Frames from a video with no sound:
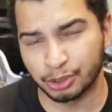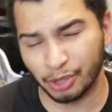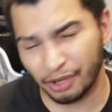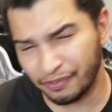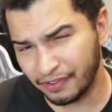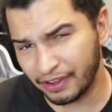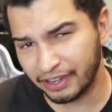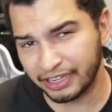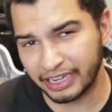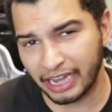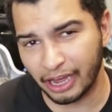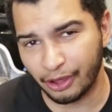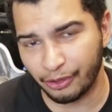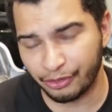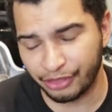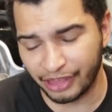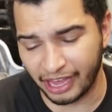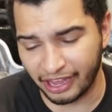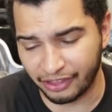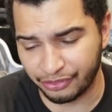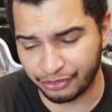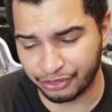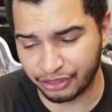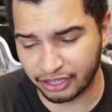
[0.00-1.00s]
So I found out
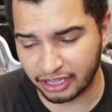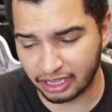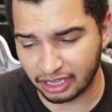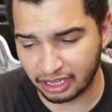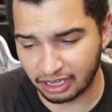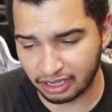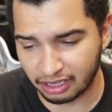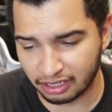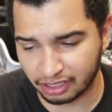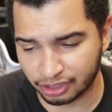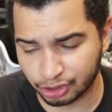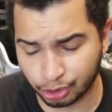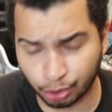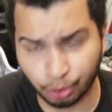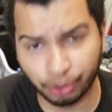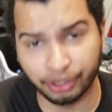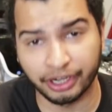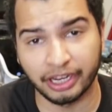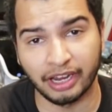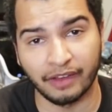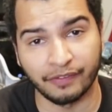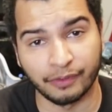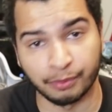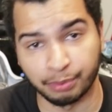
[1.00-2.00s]
that the
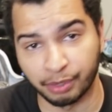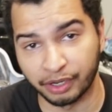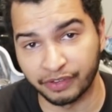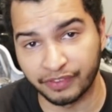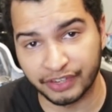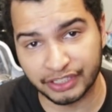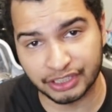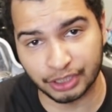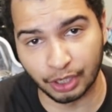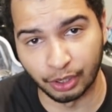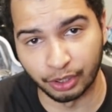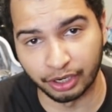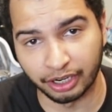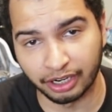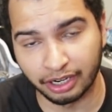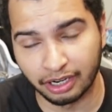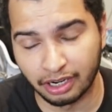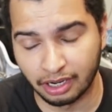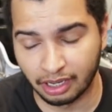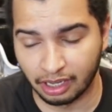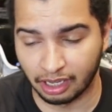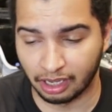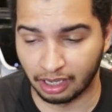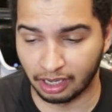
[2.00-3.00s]
story of the previous owner,
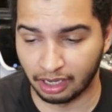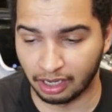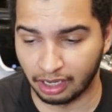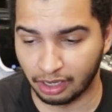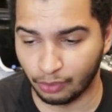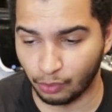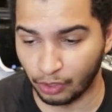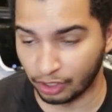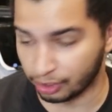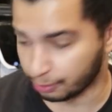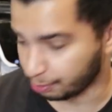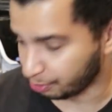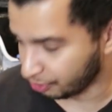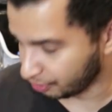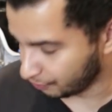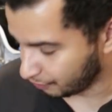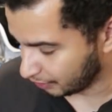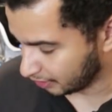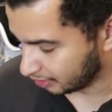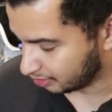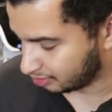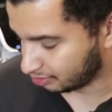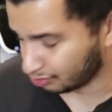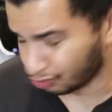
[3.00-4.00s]
the
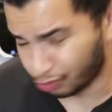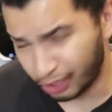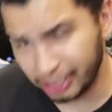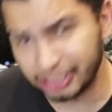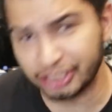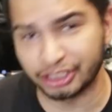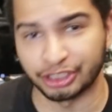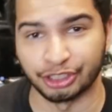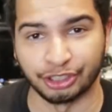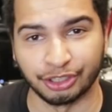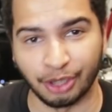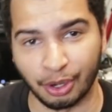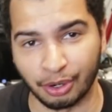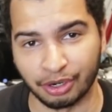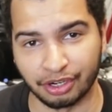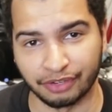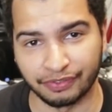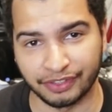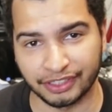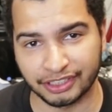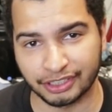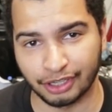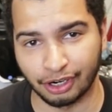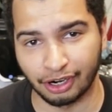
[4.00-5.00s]
previous registered owner
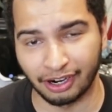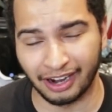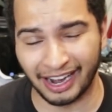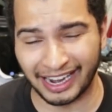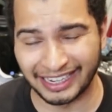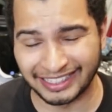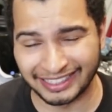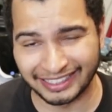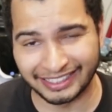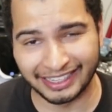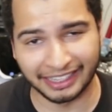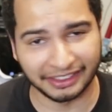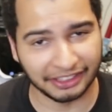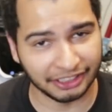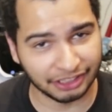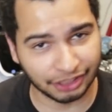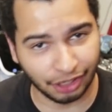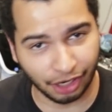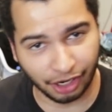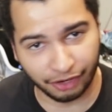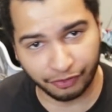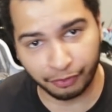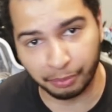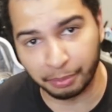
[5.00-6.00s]
of this car, I did get this
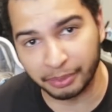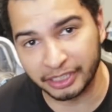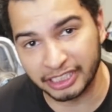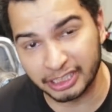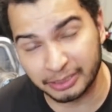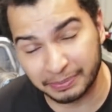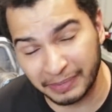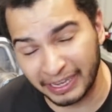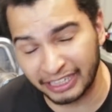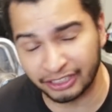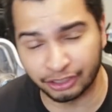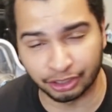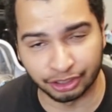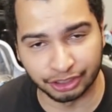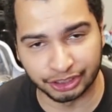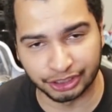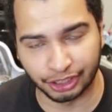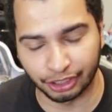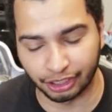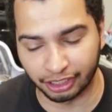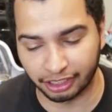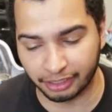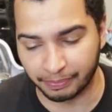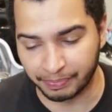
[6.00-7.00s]
car from a dismantler's
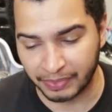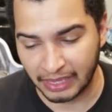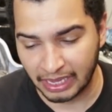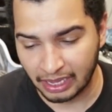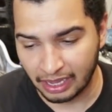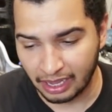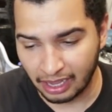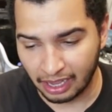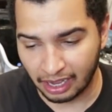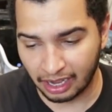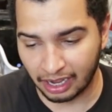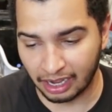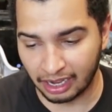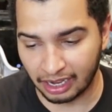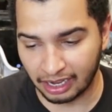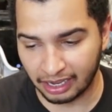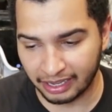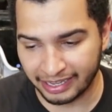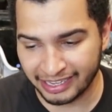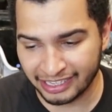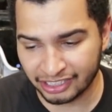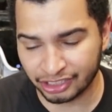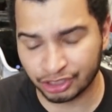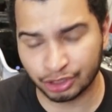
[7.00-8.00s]
yard,
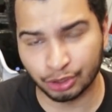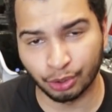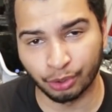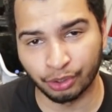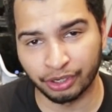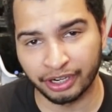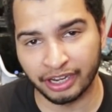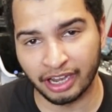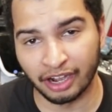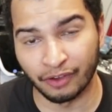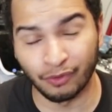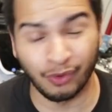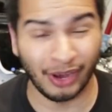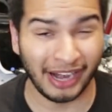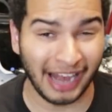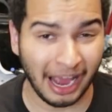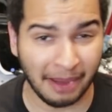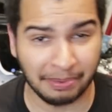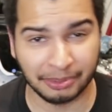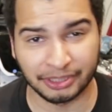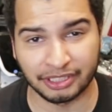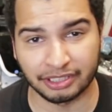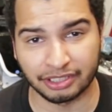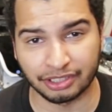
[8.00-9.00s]
his story of what
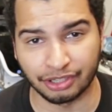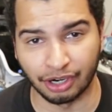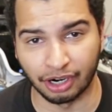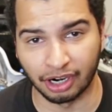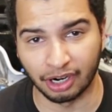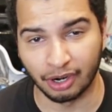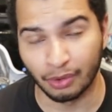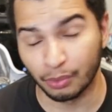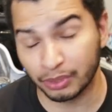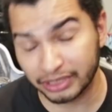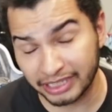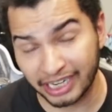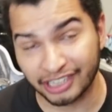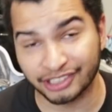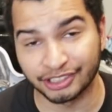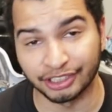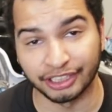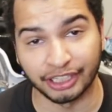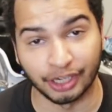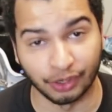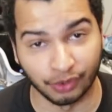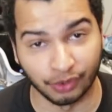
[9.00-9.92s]
happened to this car was actually